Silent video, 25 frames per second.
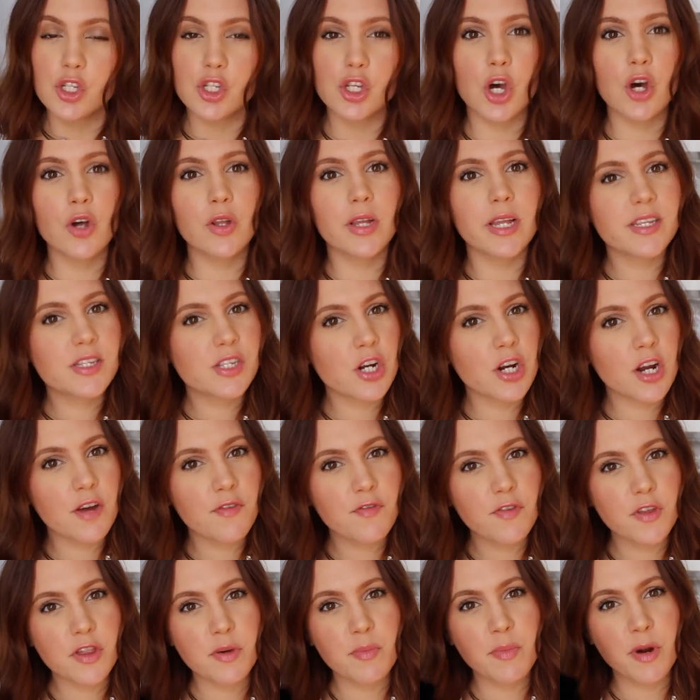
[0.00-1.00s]
So let's start
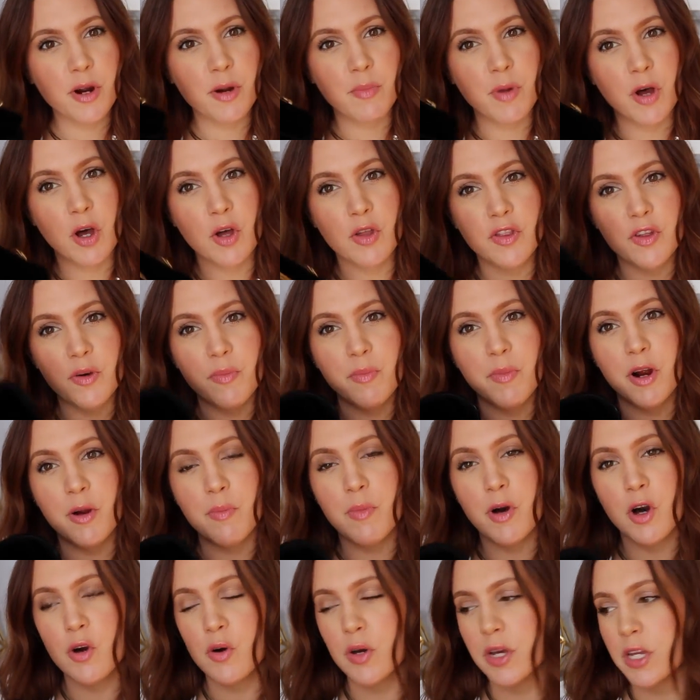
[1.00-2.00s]
off with the Marmont. The
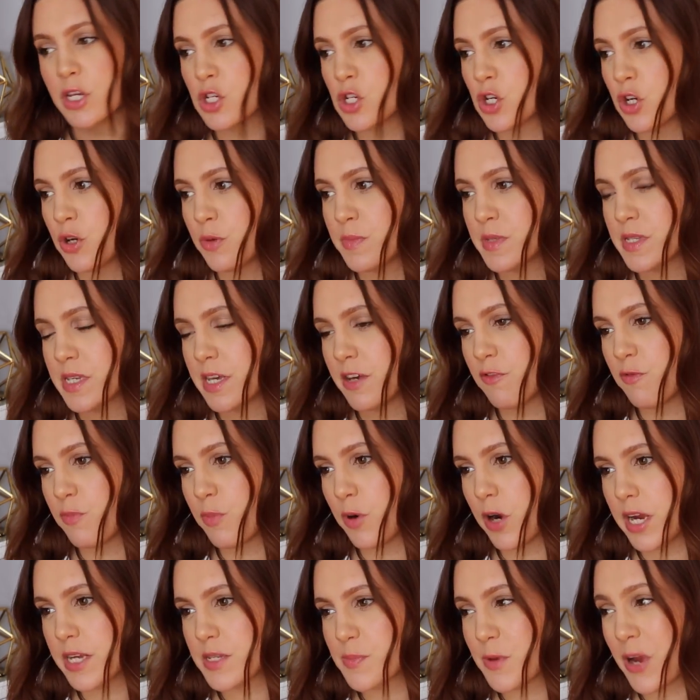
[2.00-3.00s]
Marmont in terms
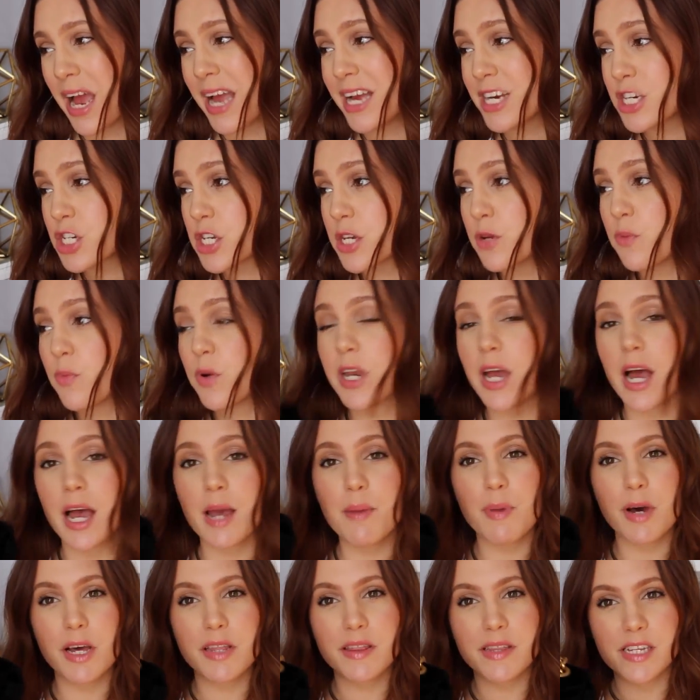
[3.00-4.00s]
of price, actually when
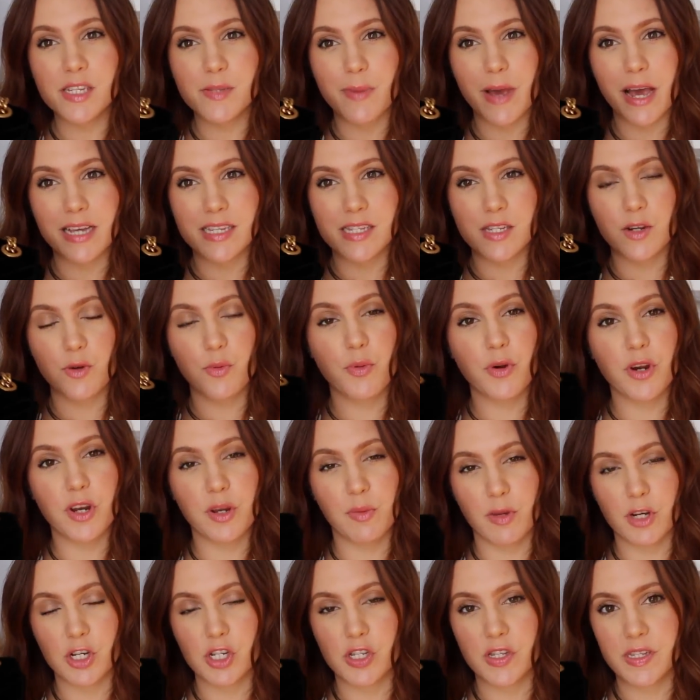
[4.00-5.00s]
I bought these bags, they were
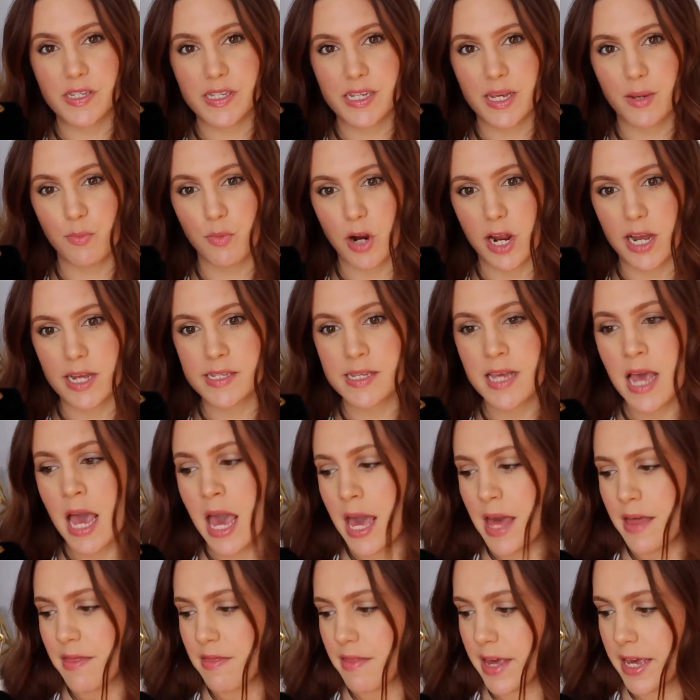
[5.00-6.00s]
pretty much the same price.
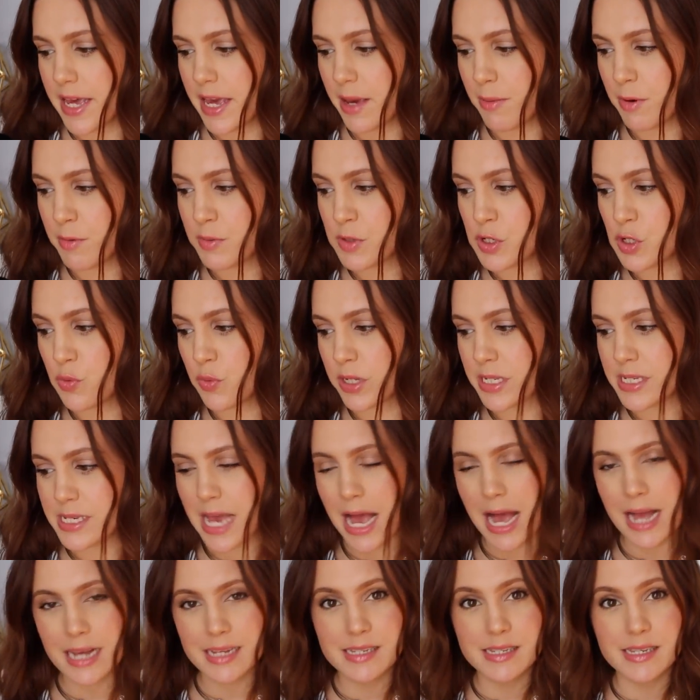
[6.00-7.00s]
They came up to, with
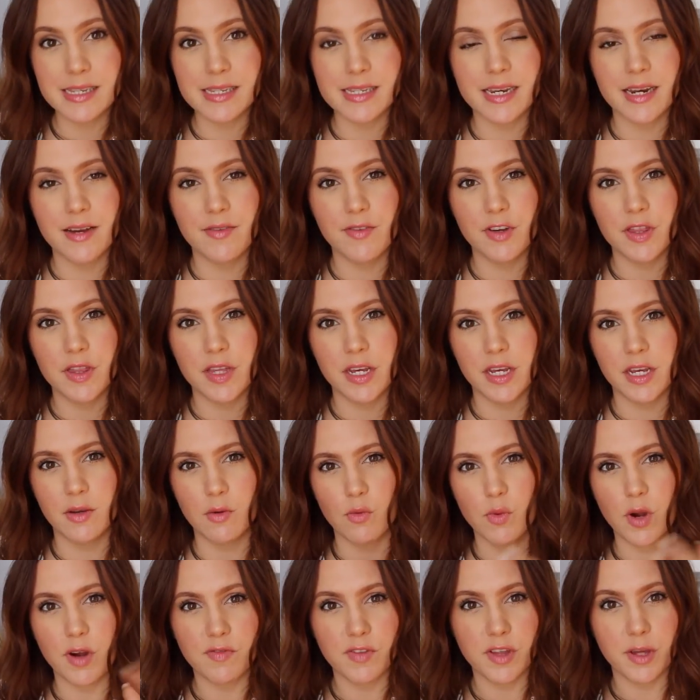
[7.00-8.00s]
taxes and
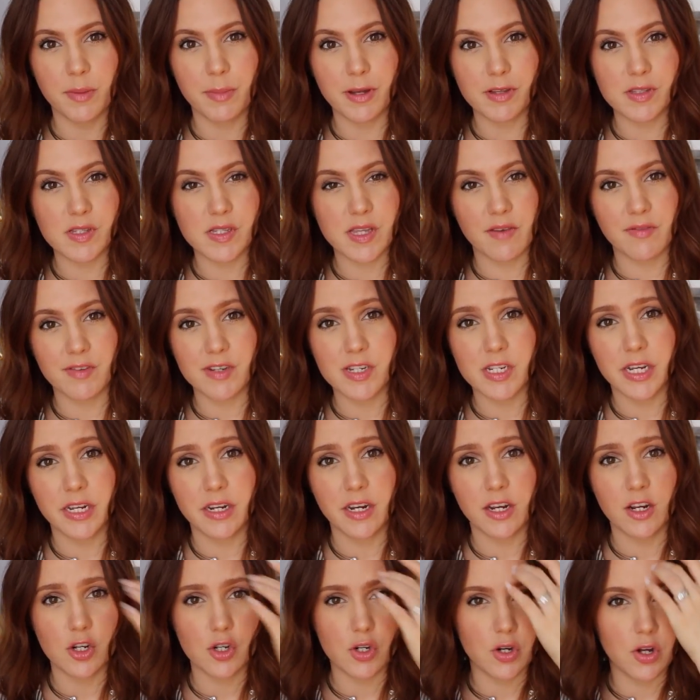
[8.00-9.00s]
everything, roughly about
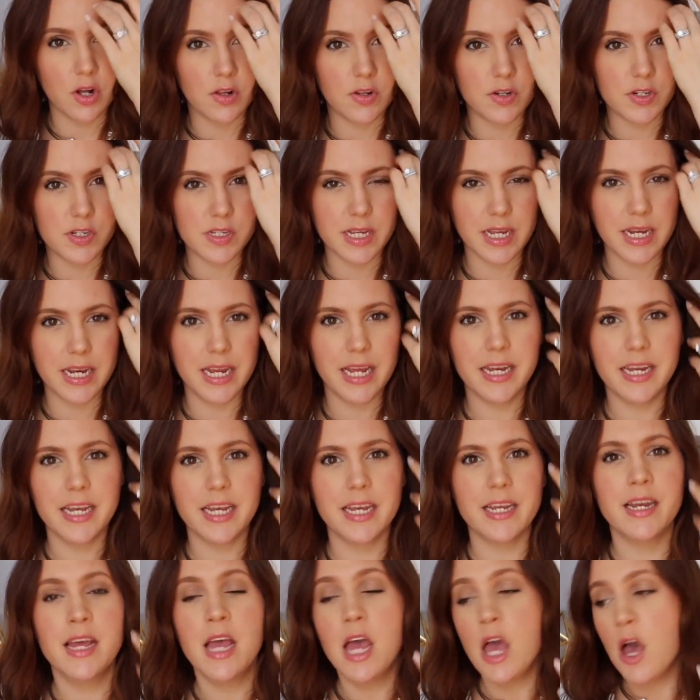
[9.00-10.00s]
$1,700
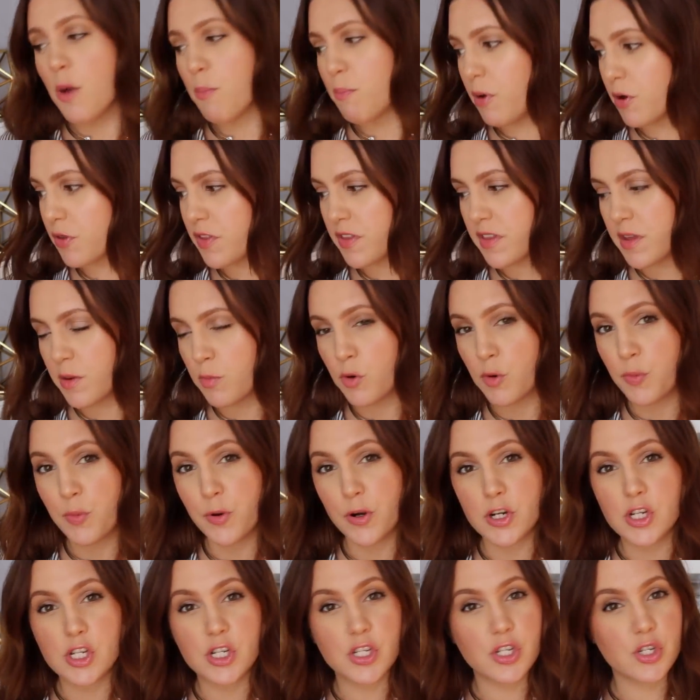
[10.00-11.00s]
Canadian. Both of them were
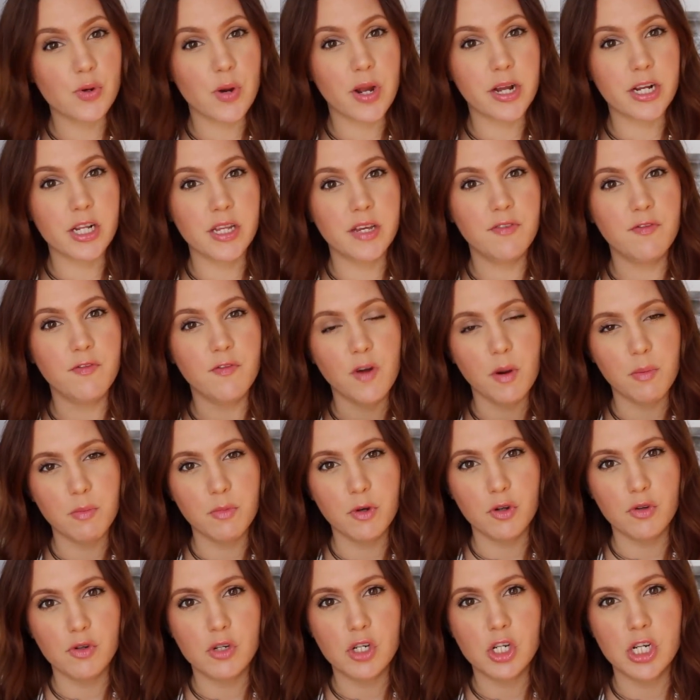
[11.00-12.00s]
purchased directly
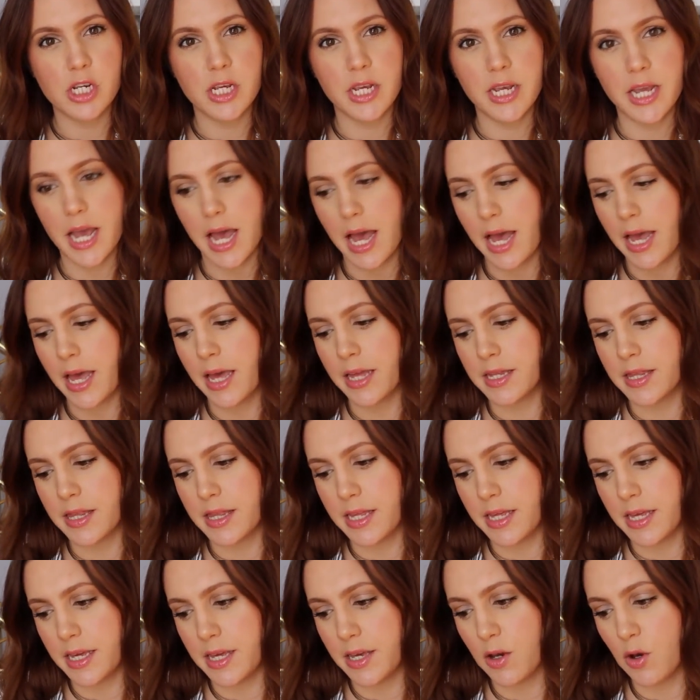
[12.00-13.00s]
from Gucci
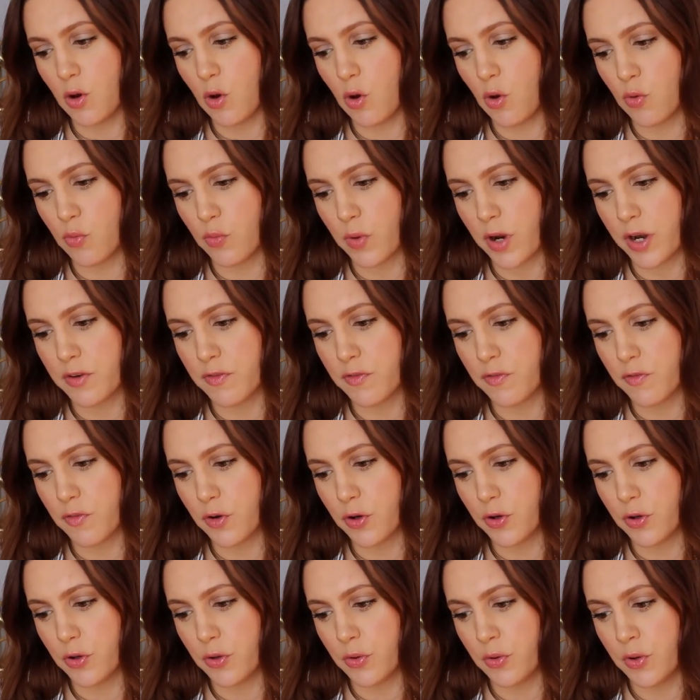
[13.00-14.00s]
at the whole
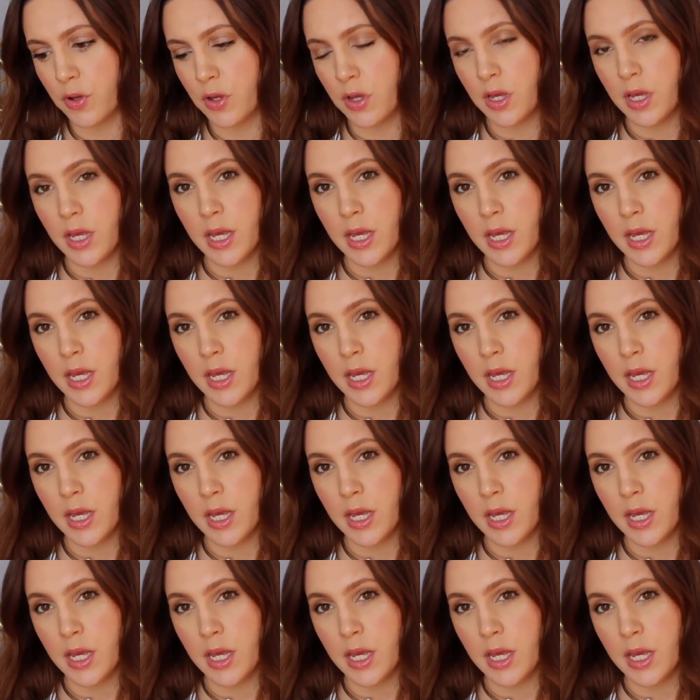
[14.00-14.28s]
rent-free